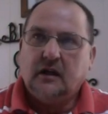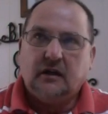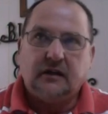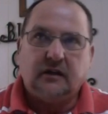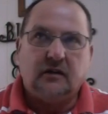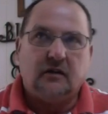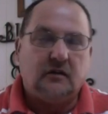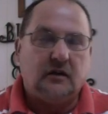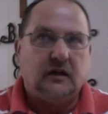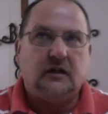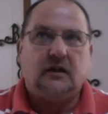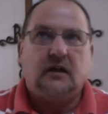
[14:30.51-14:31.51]
well, you
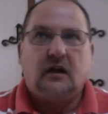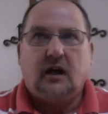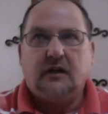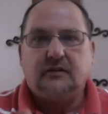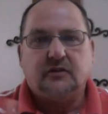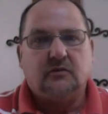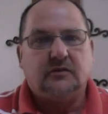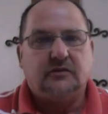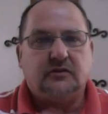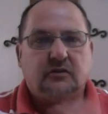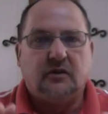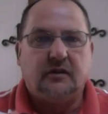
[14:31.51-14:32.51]
know, I so
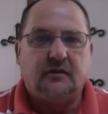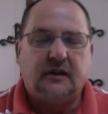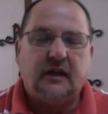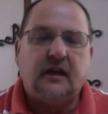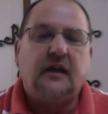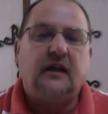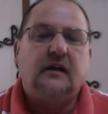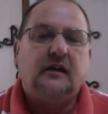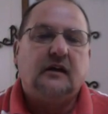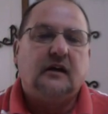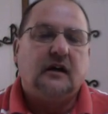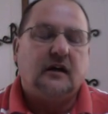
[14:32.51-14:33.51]
enjoy your day,
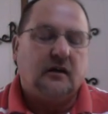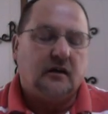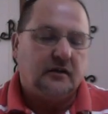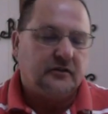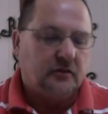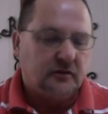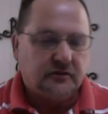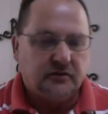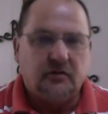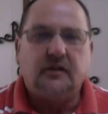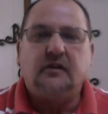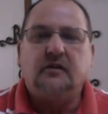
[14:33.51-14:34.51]
or I so
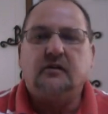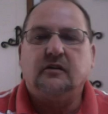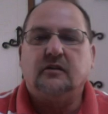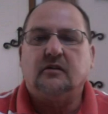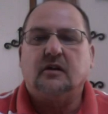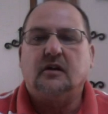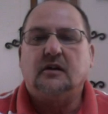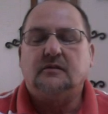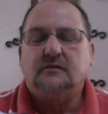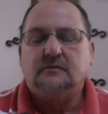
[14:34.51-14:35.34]
enjoy your